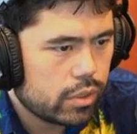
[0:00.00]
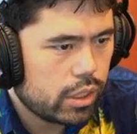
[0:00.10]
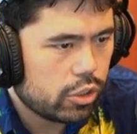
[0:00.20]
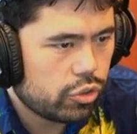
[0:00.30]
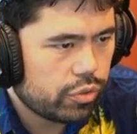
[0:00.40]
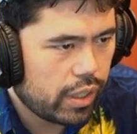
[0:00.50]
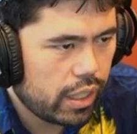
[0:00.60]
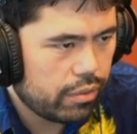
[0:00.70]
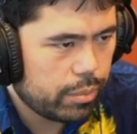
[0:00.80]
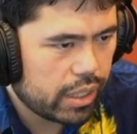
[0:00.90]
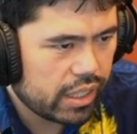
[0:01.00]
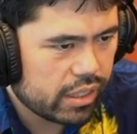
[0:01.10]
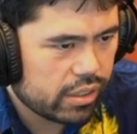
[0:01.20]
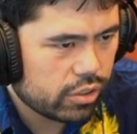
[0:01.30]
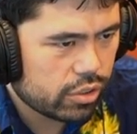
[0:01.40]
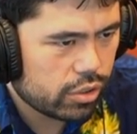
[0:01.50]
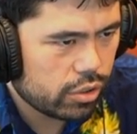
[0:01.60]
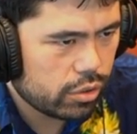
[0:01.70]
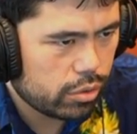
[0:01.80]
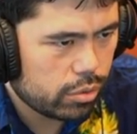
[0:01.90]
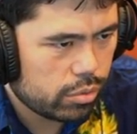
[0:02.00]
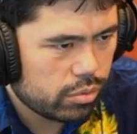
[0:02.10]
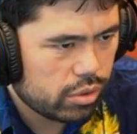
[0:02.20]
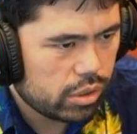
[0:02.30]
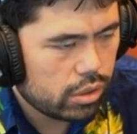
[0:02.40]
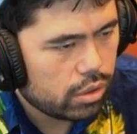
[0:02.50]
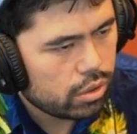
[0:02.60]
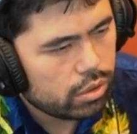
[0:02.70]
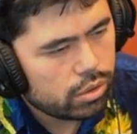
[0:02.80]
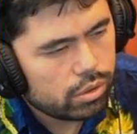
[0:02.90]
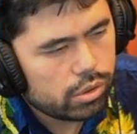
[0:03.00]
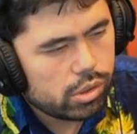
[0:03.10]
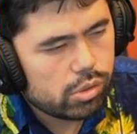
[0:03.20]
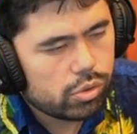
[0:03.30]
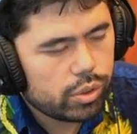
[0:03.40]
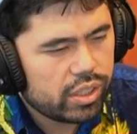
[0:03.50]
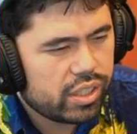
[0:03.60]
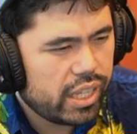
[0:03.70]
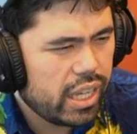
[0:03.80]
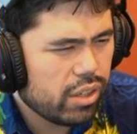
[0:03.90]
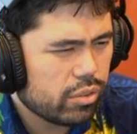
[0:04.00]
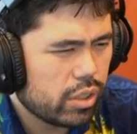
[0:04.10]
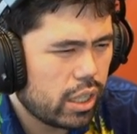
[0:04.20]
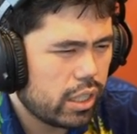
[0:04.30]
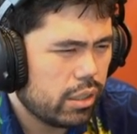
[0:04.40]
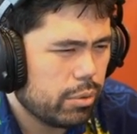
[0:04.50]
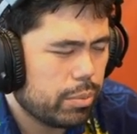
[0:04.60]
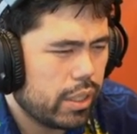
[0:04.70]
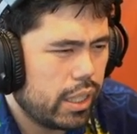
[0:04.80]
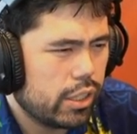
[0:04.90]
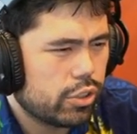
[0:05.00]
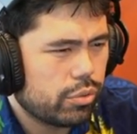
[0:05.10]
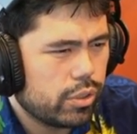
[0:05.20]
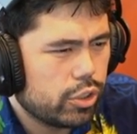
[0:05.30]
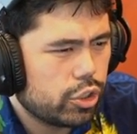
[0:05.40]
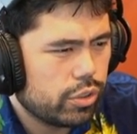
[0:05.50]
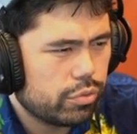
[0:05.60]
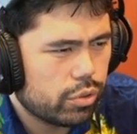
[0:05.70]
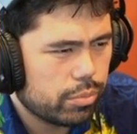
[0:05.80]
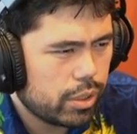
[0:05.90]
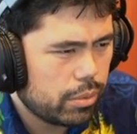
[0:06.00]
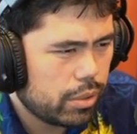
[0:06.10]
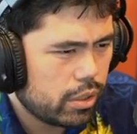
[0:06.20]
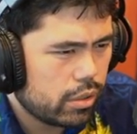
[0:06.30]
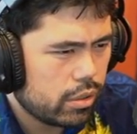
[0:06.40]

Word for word: h5. I mean, I guess I just go. Do I take or not? I think I'm gonna play h3 and g4 maybe.